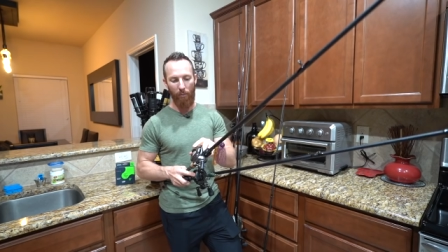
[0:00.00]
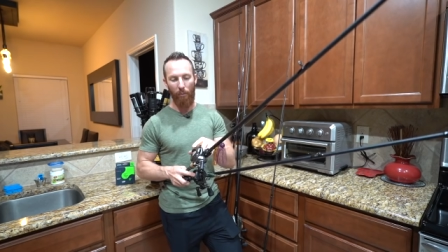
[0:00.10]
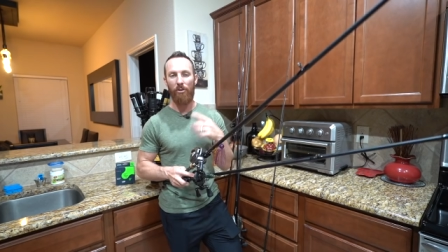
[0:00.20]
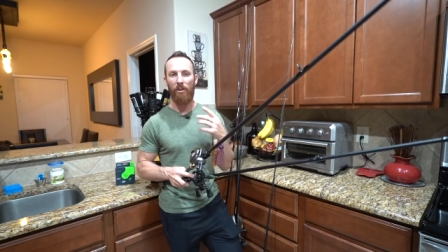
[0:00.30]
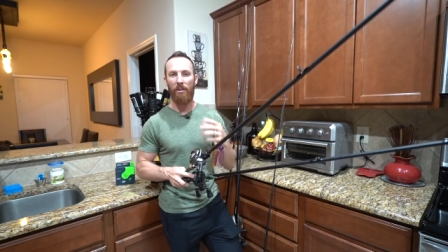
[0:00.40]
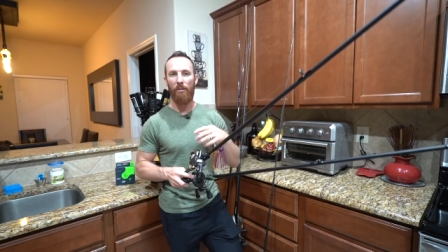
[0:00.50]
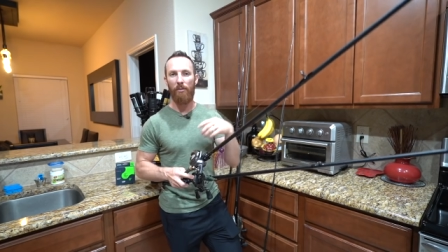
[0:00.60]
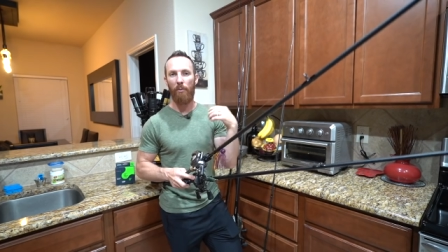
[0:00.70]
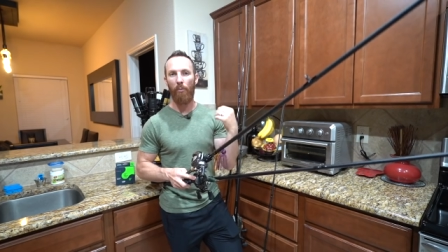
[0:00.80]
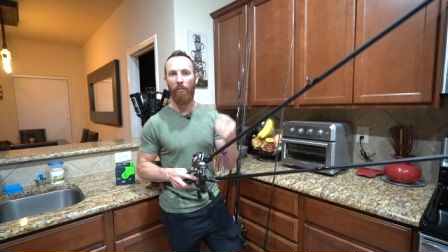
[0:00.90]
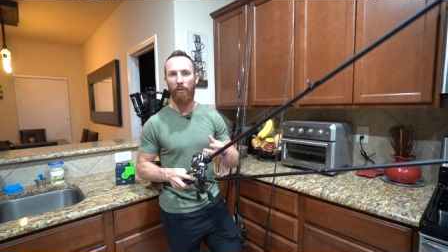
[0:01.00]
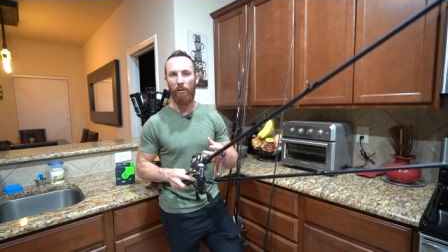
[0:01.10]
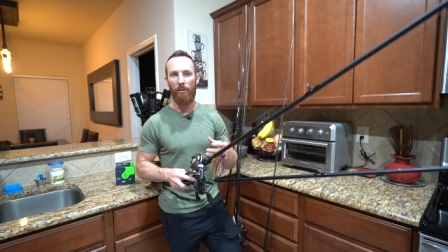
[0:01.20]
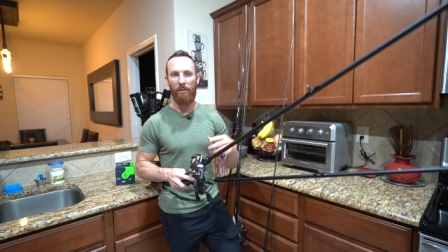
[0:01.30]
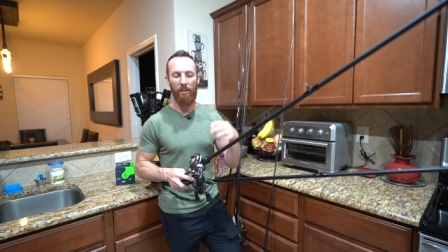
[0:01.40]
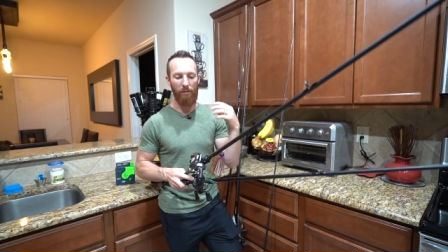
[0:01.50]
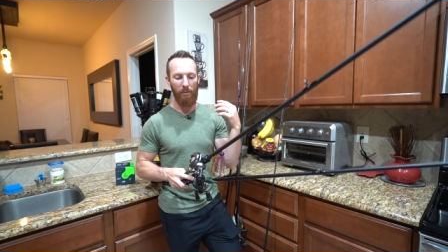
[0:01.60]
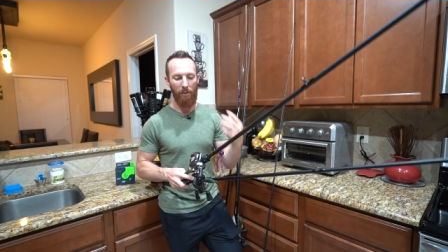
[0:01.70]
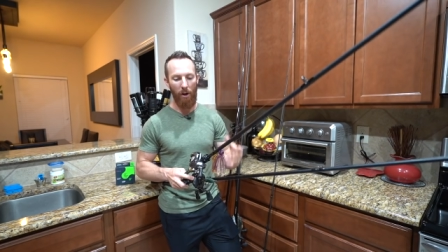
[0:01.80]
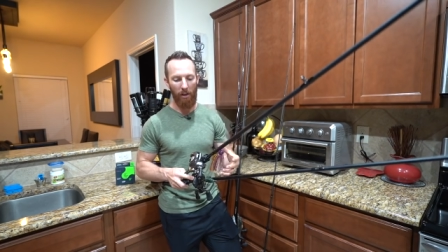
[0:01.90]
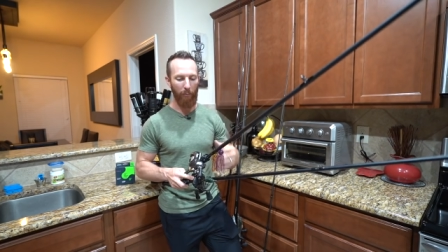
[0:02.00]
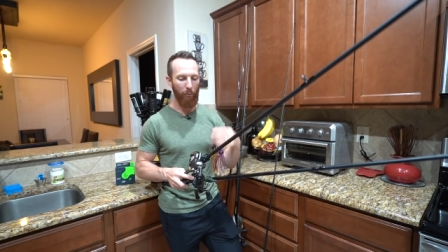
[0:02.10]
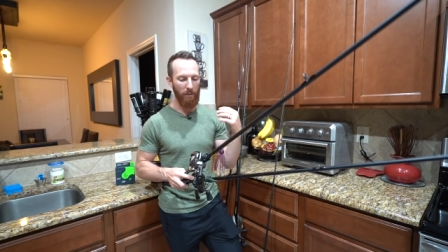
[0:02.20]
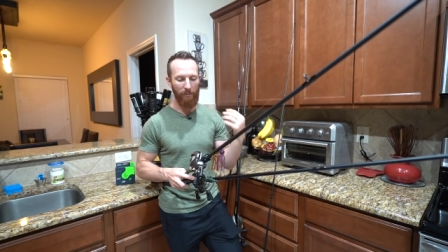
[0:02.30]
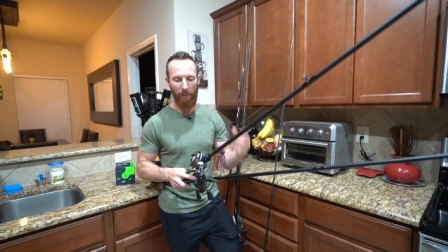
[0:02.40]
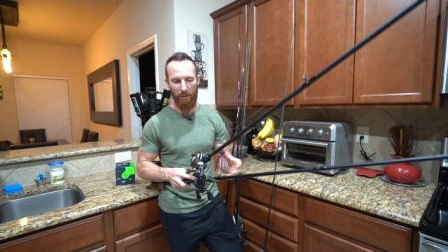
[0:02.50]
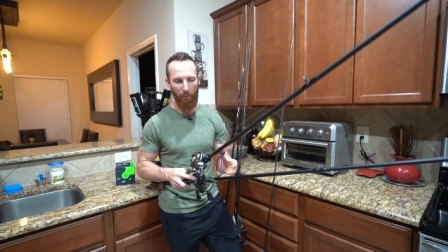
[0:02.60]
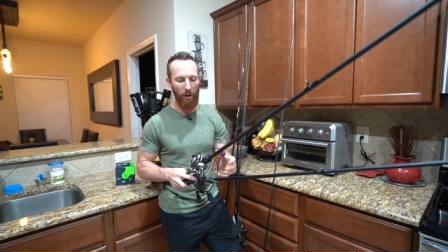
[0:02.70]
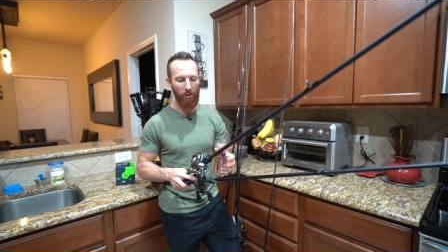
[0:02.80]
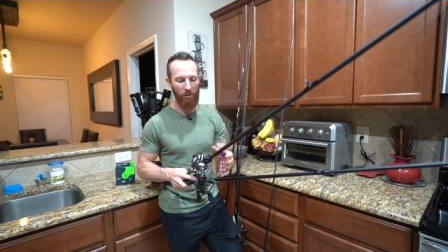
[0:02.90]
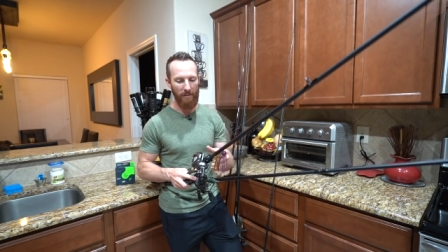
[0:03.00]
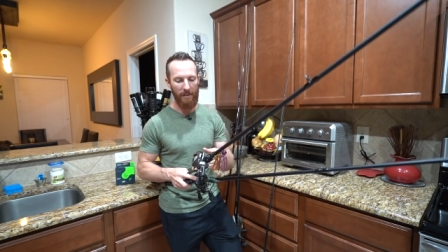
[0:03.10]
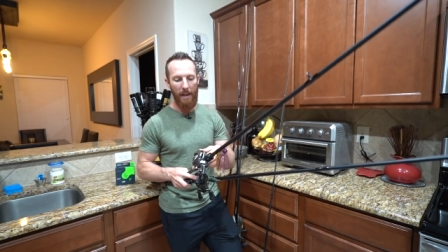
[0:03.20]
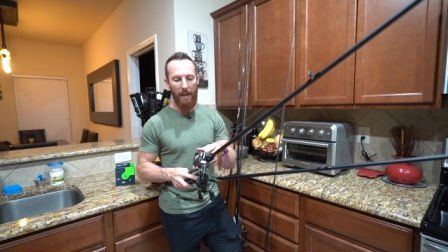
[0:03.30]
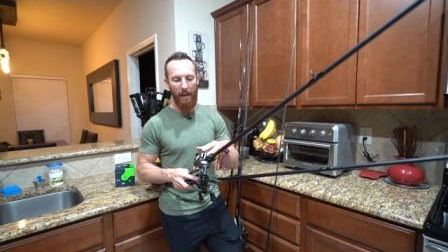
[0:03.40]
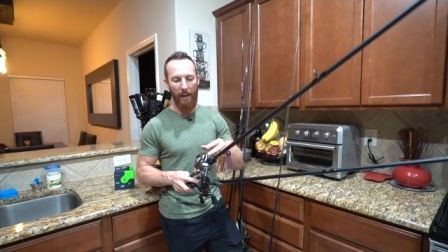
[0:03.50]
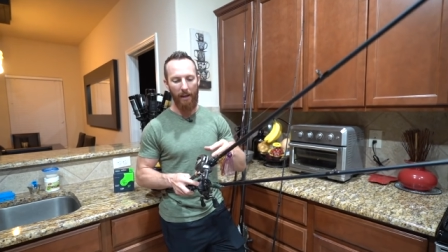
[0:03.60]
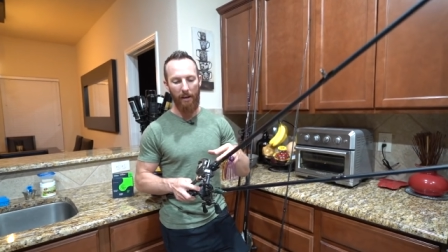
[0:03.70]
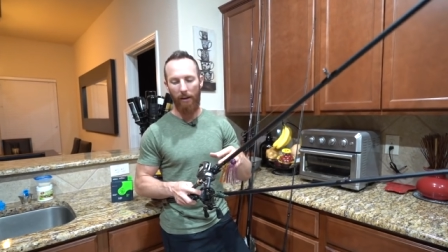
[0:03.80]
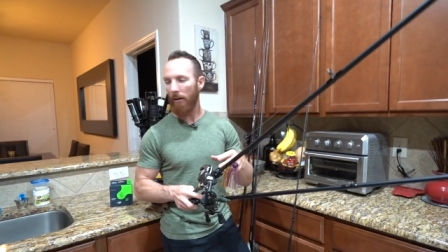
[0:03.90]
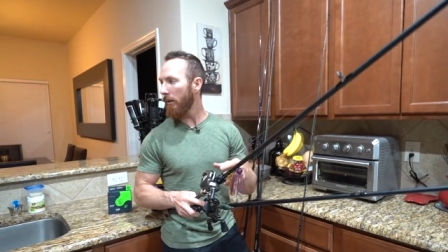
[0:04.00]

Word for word: originally to do some reviews, to do some talking points, first impressions, and